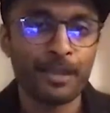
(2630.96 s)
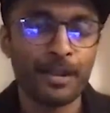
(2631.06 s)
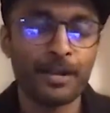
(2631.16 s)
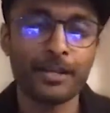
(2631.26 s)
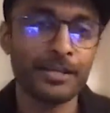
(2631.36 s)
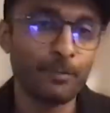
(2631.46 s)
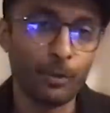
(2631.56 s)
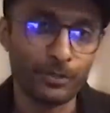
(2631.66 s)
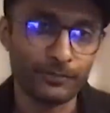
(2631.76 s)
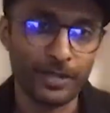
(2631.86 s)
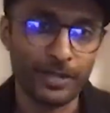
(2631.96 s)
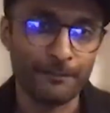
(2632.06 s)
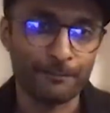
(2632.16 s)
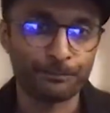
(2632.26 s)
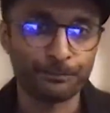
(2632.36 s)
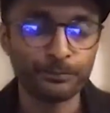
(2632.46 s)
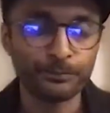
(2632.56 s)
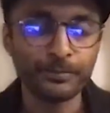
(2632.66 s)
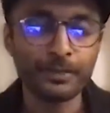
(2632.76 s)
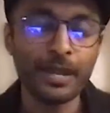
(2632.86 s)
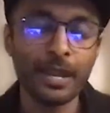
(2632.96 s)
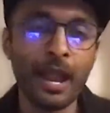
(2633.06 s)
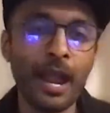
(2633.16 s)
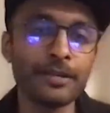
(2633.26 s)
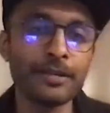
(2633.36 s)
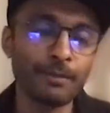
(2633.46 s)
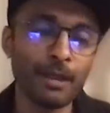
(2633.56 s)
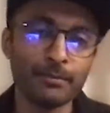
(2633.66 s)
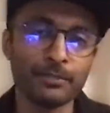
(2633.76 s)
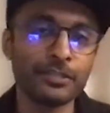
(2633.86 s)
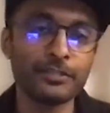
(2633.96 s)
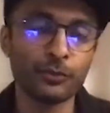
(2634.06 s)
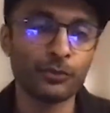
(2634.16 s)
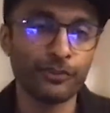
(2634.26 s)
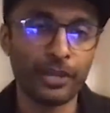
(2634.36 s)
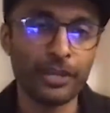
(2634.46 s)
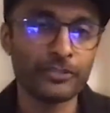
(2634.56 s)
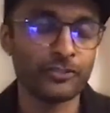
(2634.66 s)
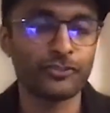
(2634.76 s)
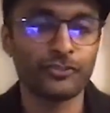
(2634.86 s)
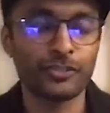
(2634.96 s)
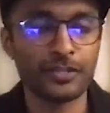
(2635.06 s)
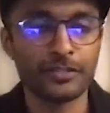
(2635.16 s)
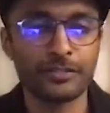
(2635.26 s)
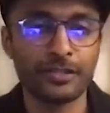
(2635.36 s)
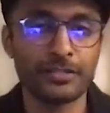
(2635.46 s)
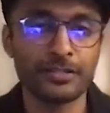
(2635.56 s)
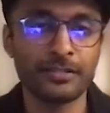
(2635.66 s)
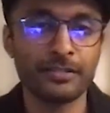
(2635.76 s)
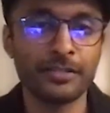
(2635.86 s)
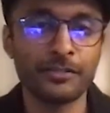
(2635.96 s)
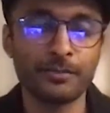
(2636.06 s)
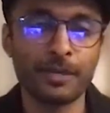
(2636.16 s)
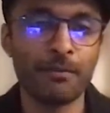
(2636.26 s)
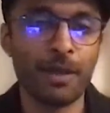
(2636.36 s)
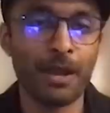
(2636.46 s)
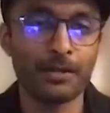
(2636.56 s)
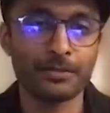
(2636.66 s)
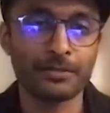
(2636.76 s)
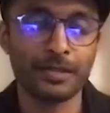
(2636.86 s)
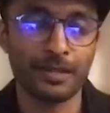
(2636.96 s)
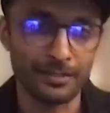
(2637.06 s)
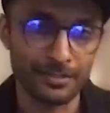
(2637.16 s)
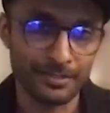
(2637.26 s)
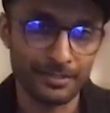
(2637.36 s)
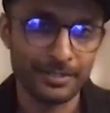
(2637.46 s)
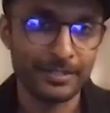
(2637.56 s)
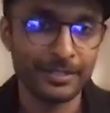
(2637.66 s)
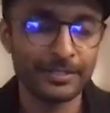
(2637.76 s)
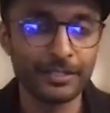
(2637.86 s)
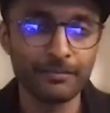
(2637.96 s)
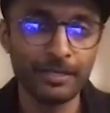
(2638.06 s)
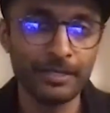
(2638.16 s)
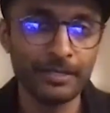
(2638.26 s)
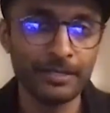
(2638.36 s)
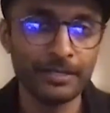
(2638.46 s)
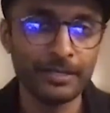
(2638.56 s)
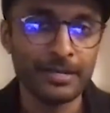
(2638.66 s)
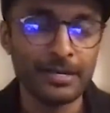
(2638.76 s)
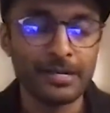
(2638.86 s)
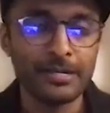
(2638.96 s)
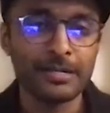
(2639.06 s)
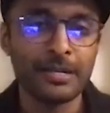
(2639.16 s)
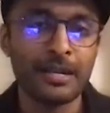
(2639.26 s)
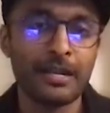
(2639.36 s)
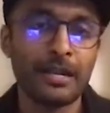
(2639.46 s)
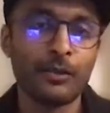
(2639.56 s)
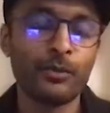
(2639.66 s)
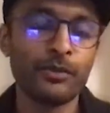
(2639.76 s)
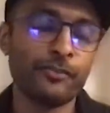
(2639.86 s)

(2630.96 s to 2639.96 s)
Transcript: at any point of time and remember these notifications just doesn't need to be about sales it can be we are